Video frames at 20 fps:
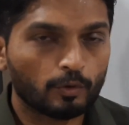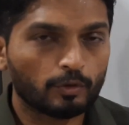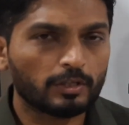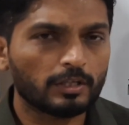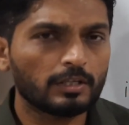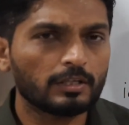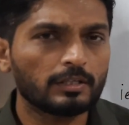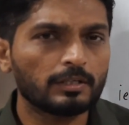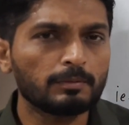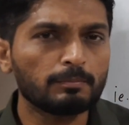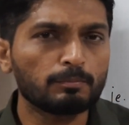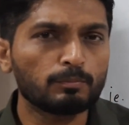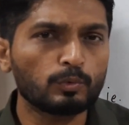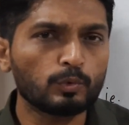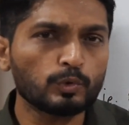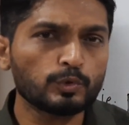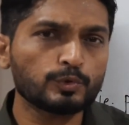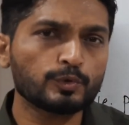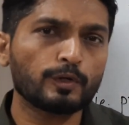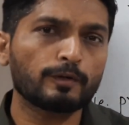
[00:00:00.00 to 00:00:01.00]
okay, in
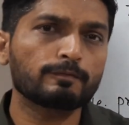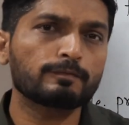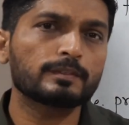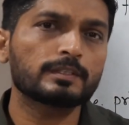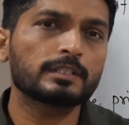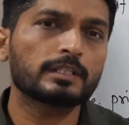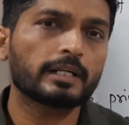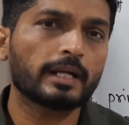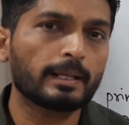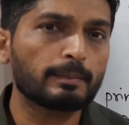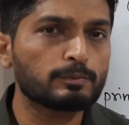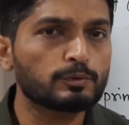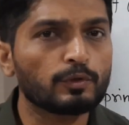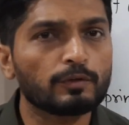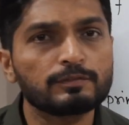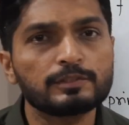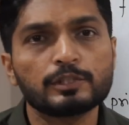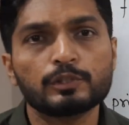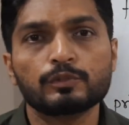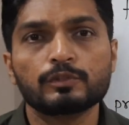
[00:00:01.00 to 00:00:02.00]
most of the
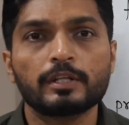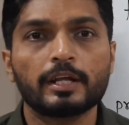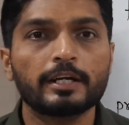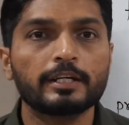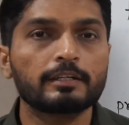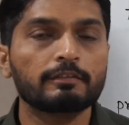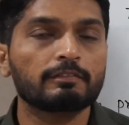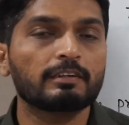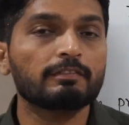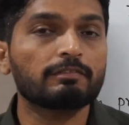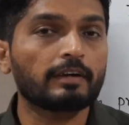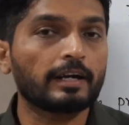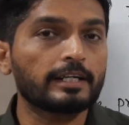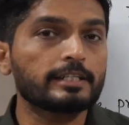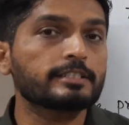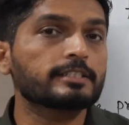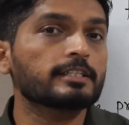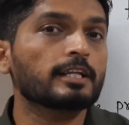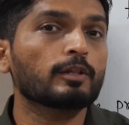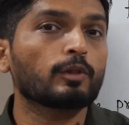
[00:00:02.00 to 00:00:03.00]
types of singularity we
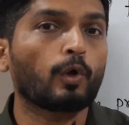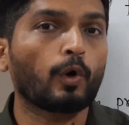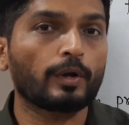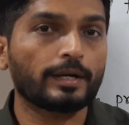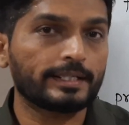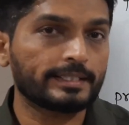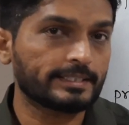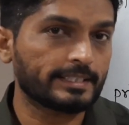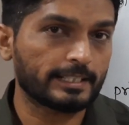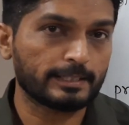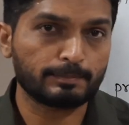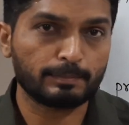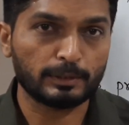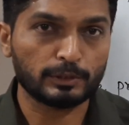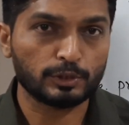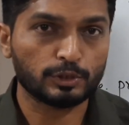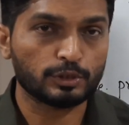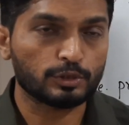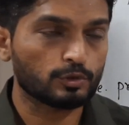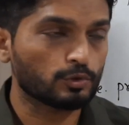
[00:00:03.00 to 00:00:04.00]
find the Lorentz
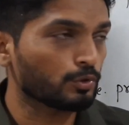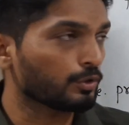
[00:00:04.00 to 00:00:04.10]
expansion.